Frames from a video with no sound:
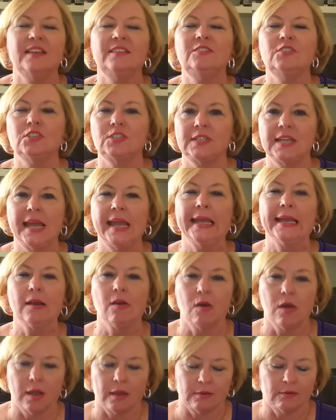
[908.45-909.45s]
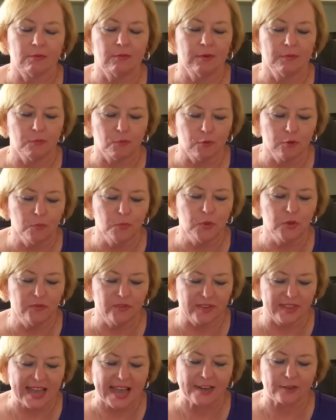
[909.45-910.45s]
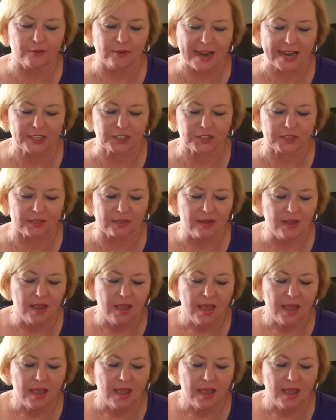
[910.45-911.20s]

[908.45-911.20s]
Just hang on. We're moving that direction.